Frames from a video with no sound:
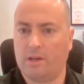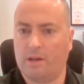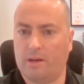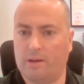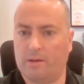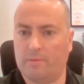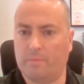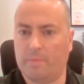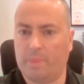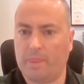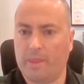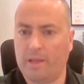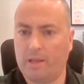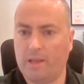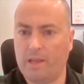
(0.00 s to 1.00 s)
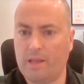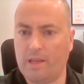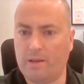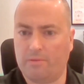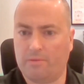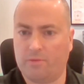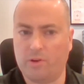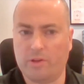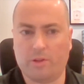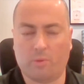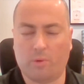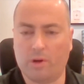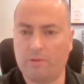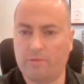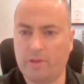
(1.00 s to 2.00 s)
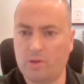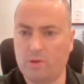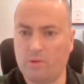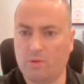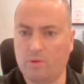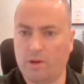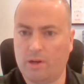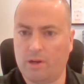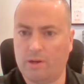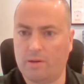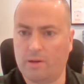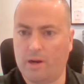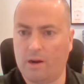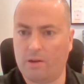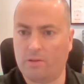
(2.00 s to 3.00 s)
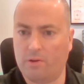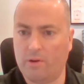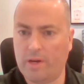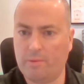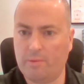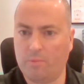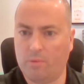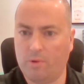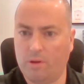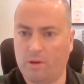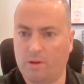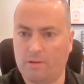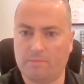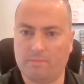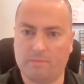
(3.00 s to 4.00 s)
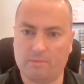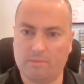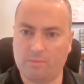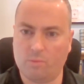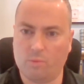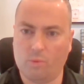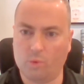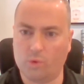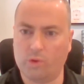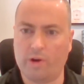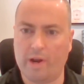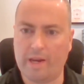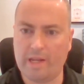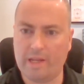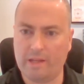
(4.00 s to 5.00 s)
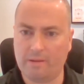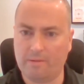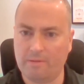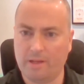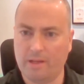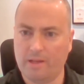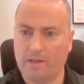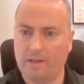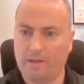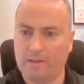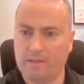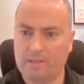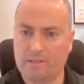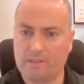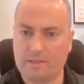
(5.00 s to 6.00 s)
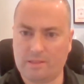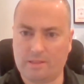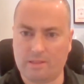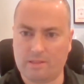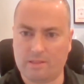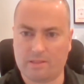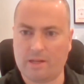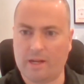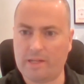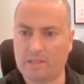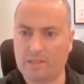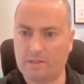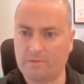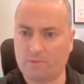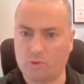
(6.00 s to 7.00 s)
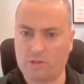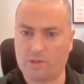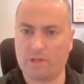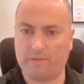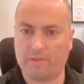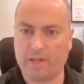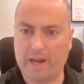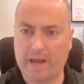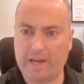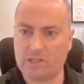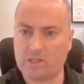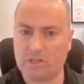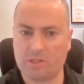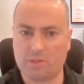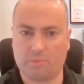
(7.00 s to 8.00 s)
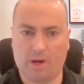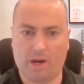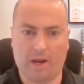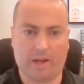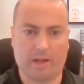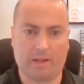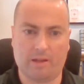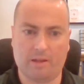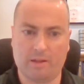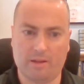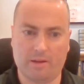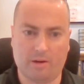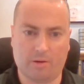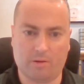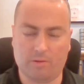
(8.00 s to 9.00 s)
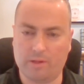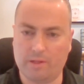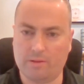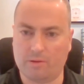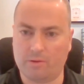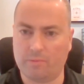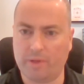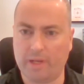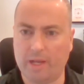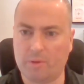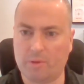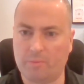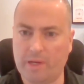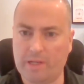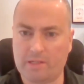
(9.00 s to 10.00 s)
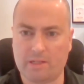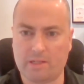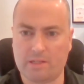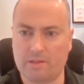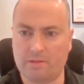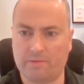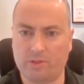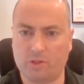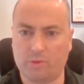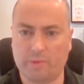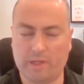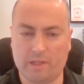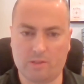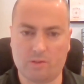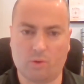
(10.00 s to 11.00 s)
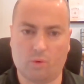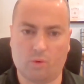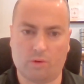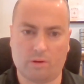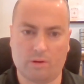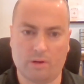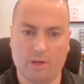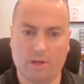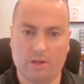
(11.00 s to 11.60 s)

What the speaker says: For either one of you, were there any decisive or significant actions by either being able to base things in the Philippines or